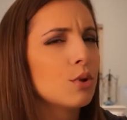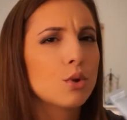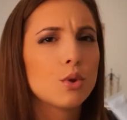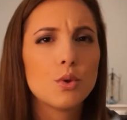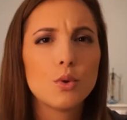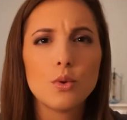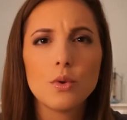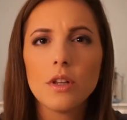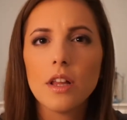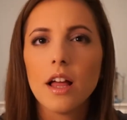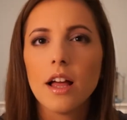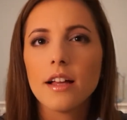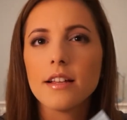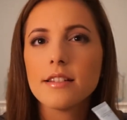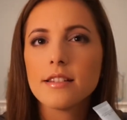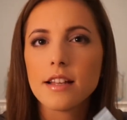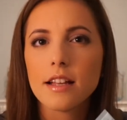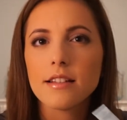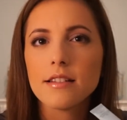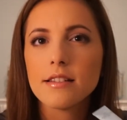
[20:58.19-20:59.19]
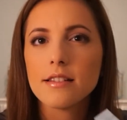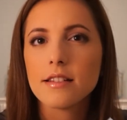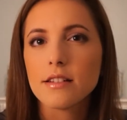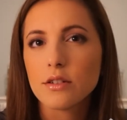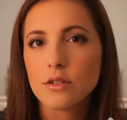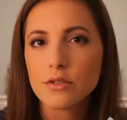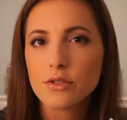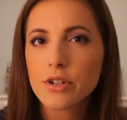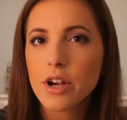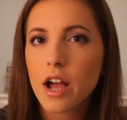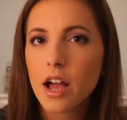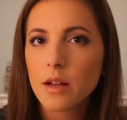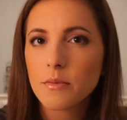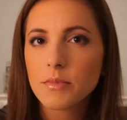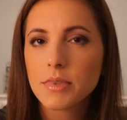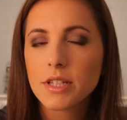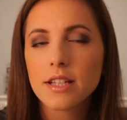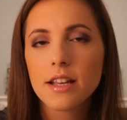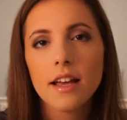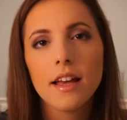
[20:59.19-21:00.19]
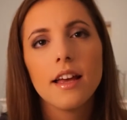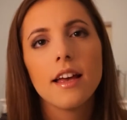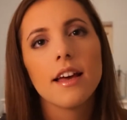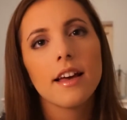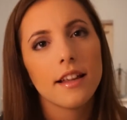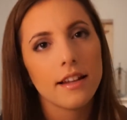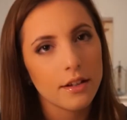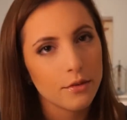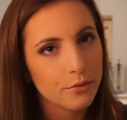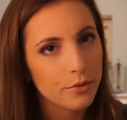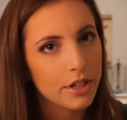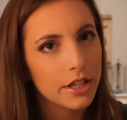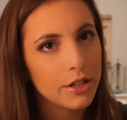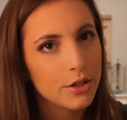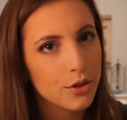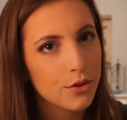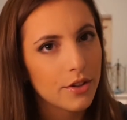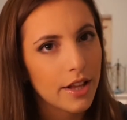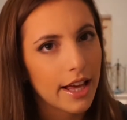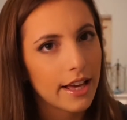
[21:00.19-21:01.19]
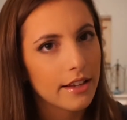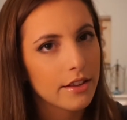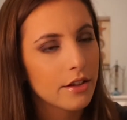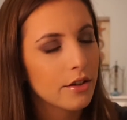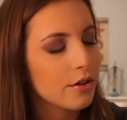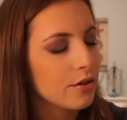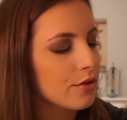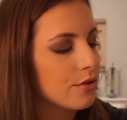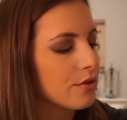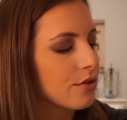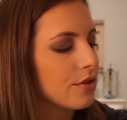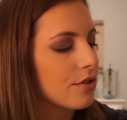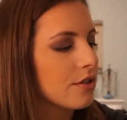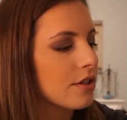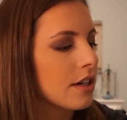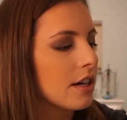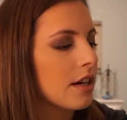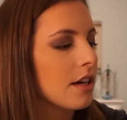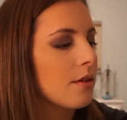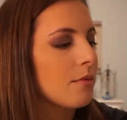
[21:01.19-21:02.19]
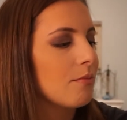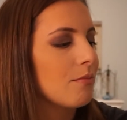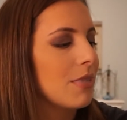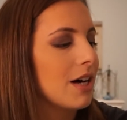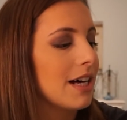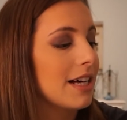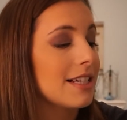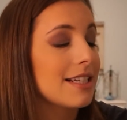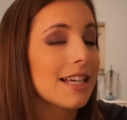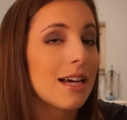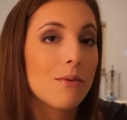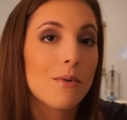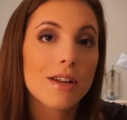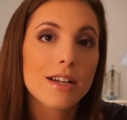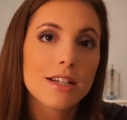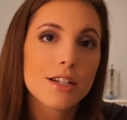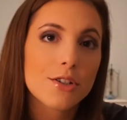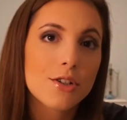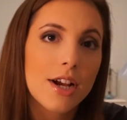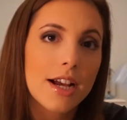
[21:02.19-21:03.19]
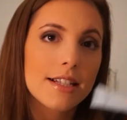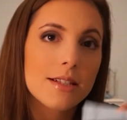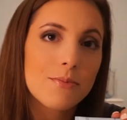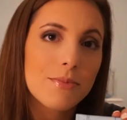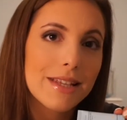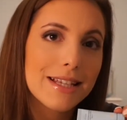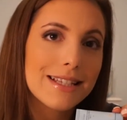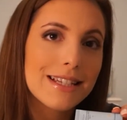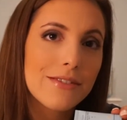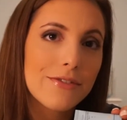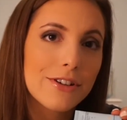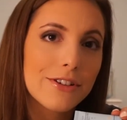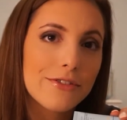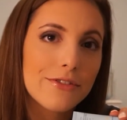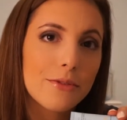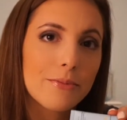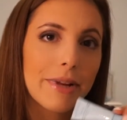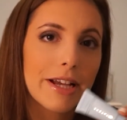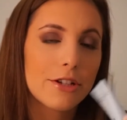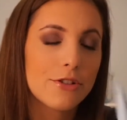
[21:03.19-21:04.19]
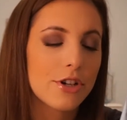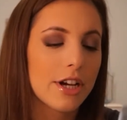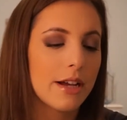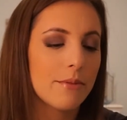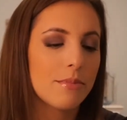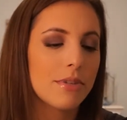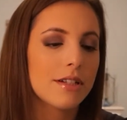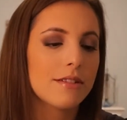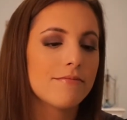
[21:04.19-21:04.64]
Kula Sun Silk Drops, and I really do like those, but I wanted to try something different for my trip,